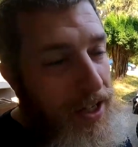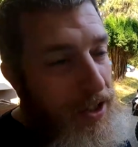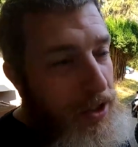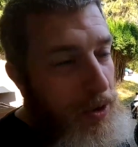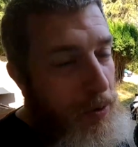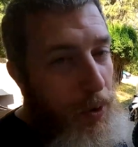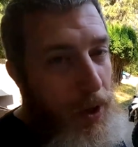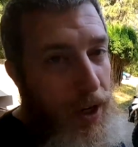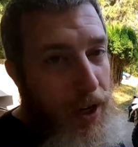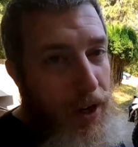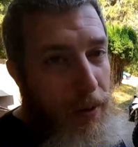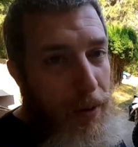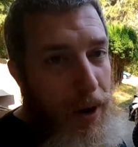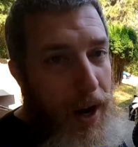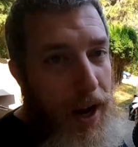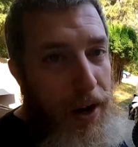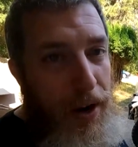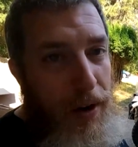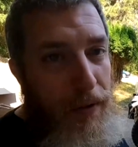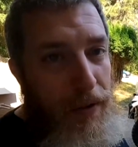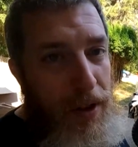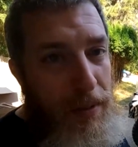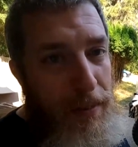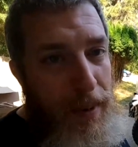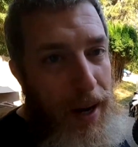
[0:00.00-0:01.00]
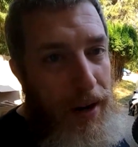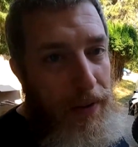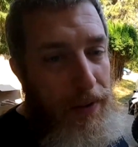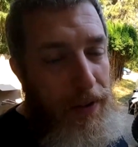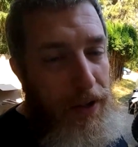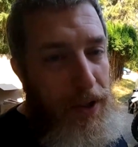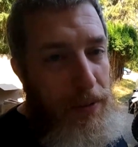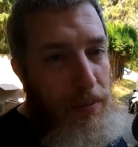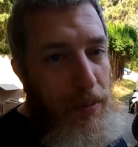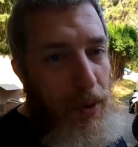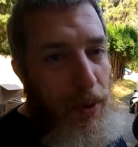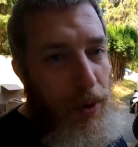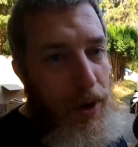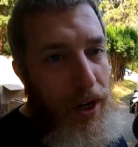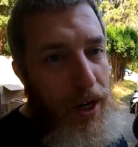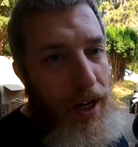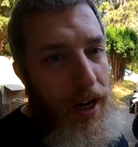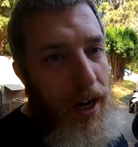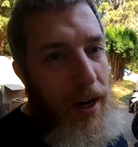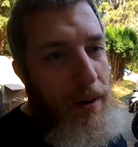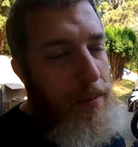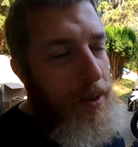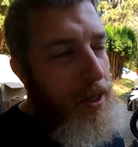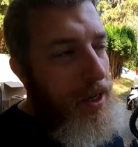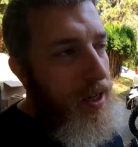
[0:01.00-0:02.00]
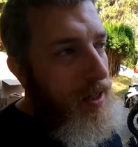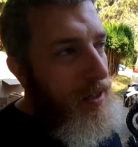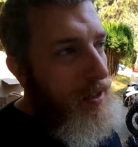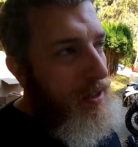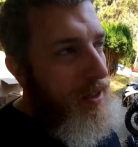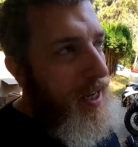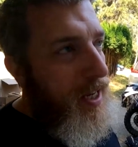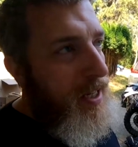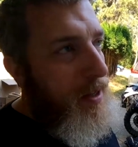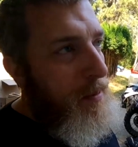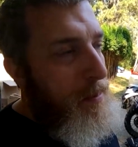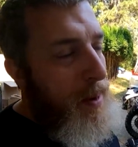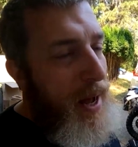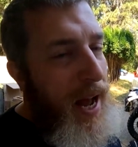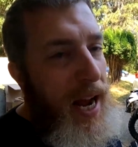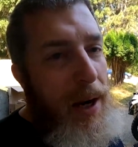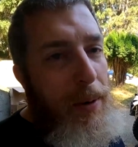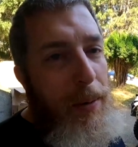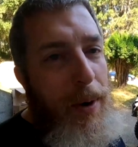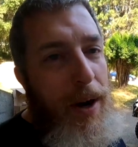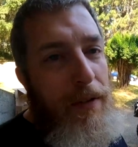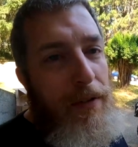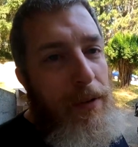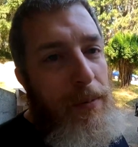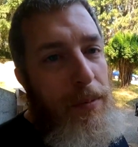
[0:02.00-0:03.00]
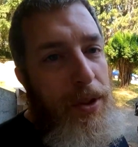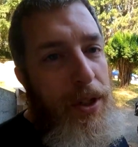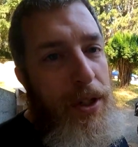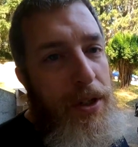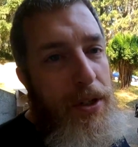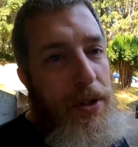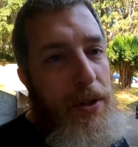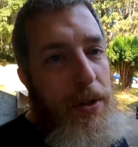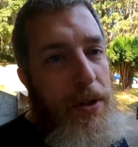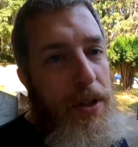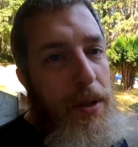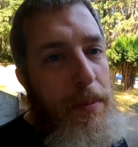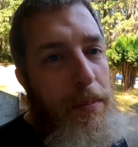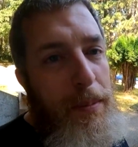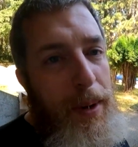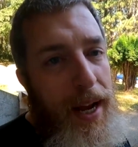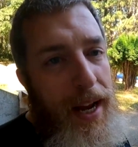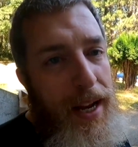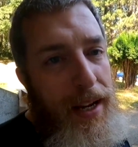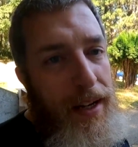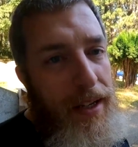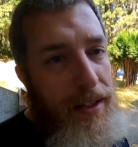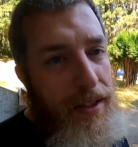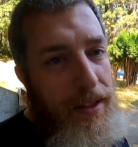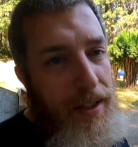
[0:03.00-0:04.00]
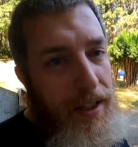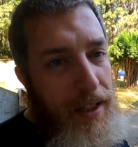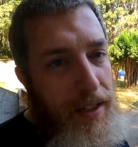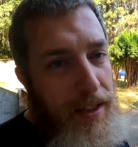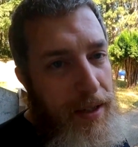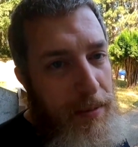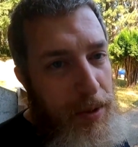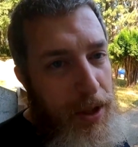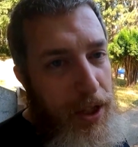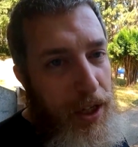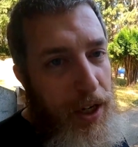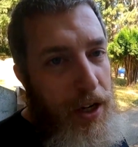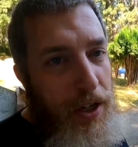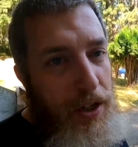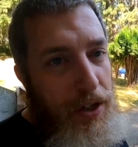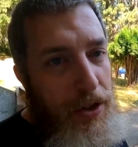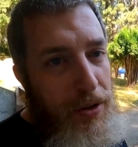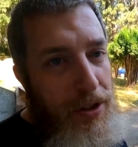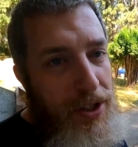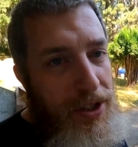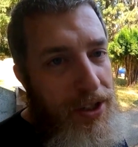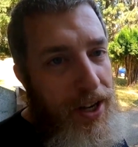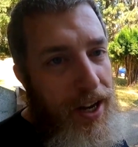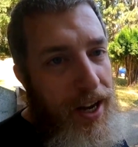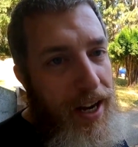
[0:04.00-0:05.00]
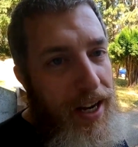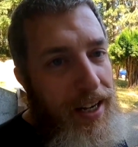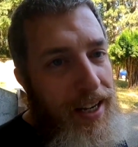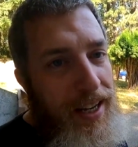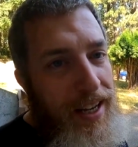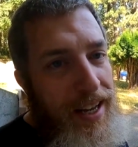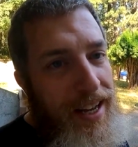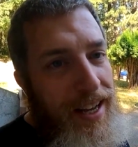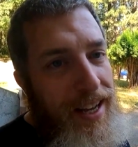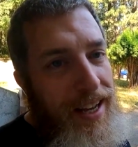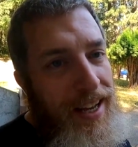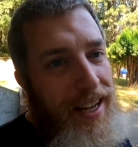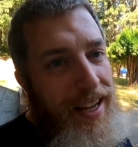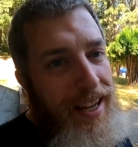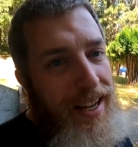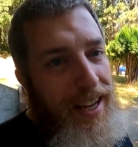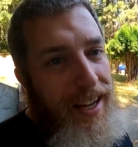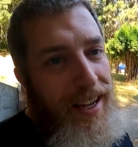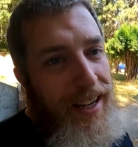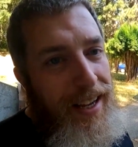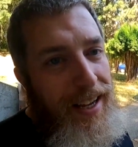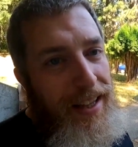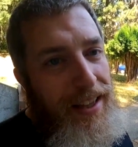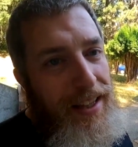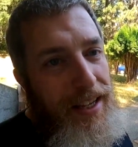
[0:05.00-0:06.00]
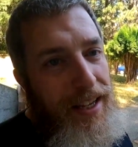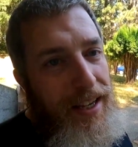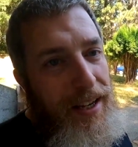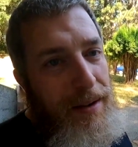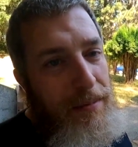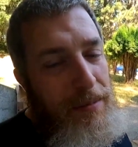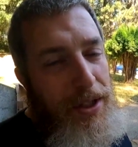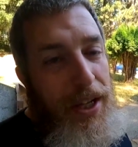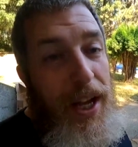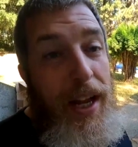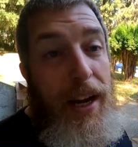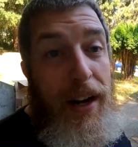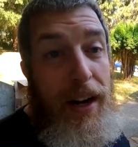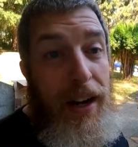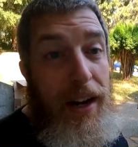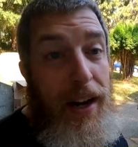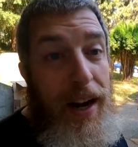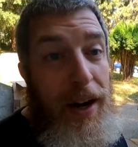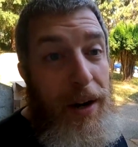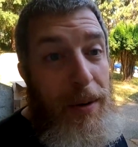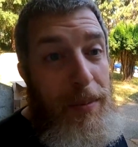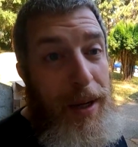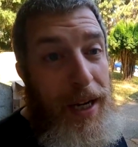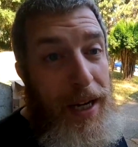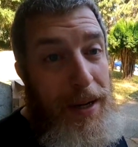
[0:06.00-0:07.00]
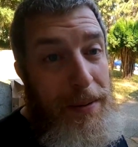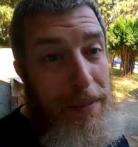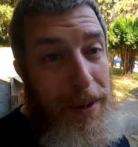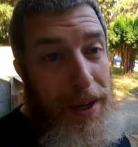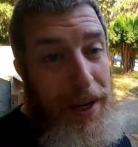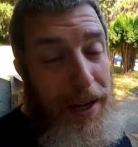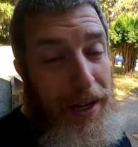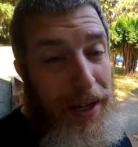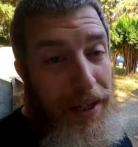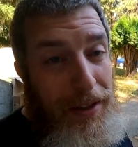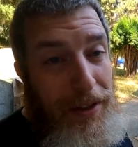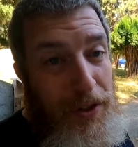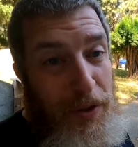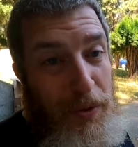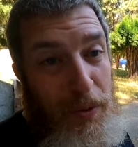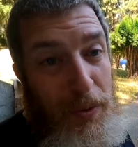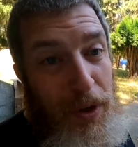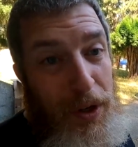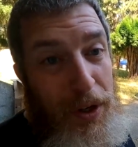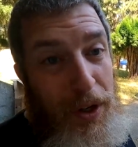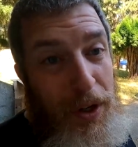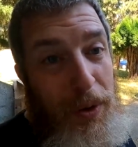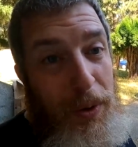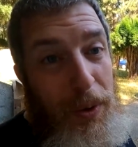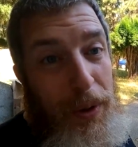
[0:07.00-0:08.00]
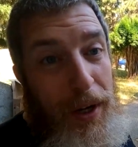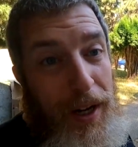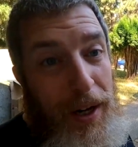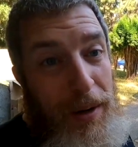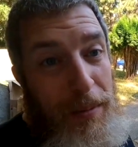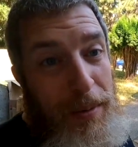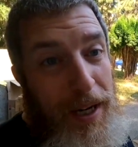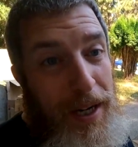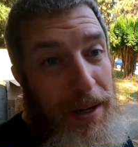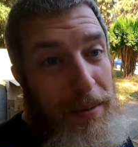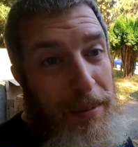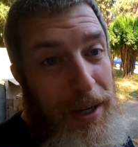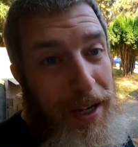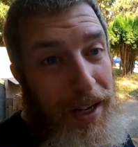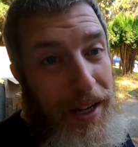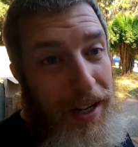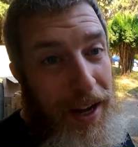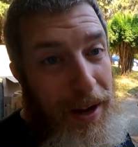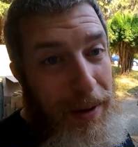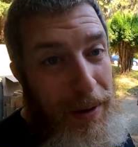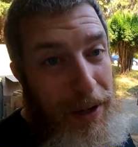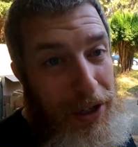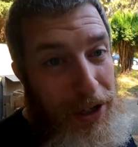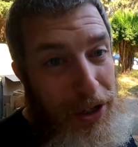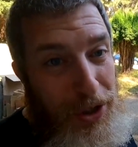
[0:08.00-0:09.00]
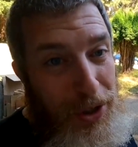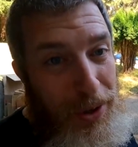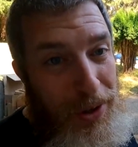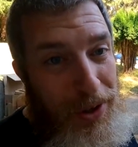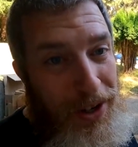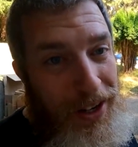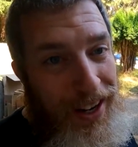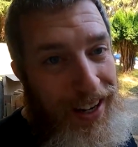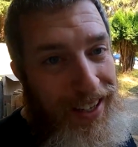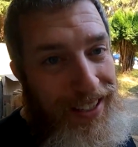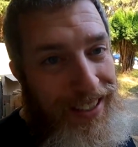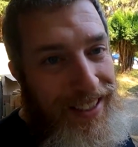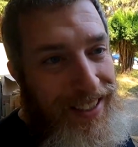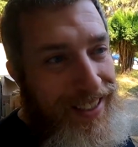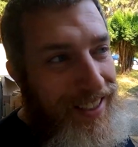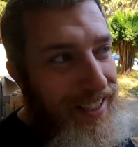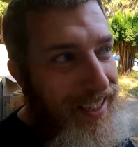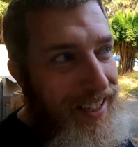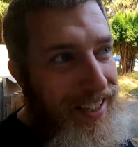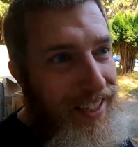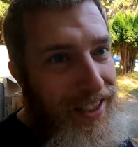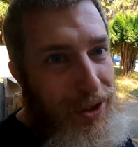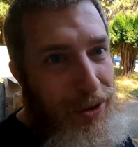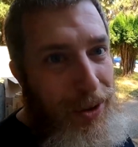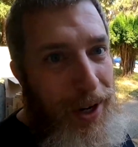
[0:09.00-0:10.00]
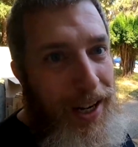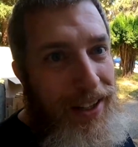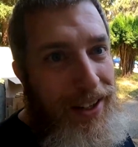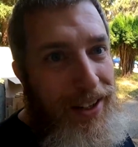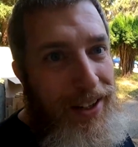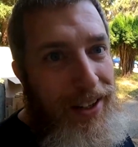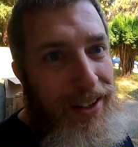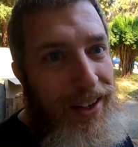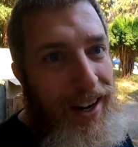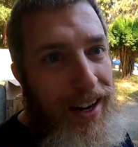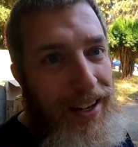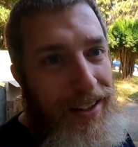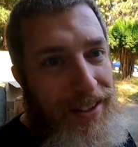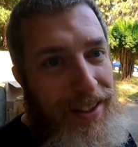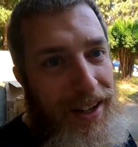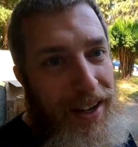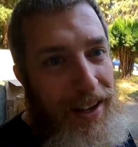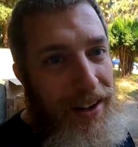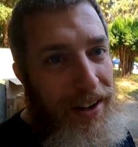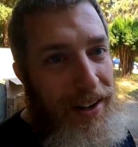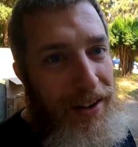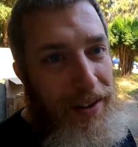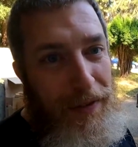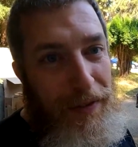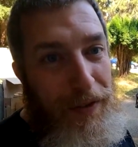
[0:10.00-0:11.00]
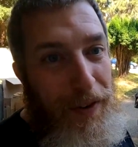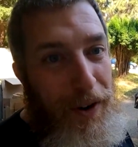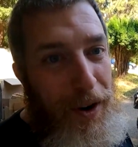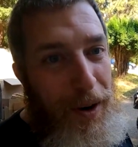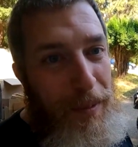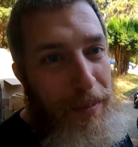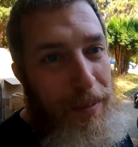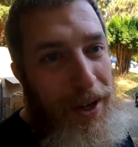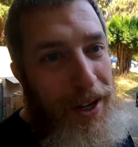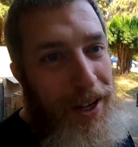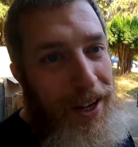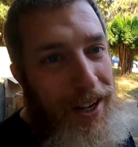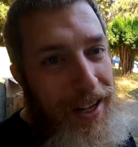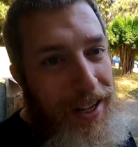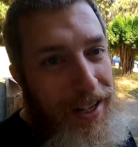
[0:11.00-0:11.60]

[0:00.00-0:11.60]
So we're going to ride over the mountain this morning. I'm going to take a back way from Sisters to Bend and see some of the countryside. Uh, and then I'm staying in an Airbnb. I got this really cool Airbnb. I can't wait to show you guys. It's like a trailer outside on a farm.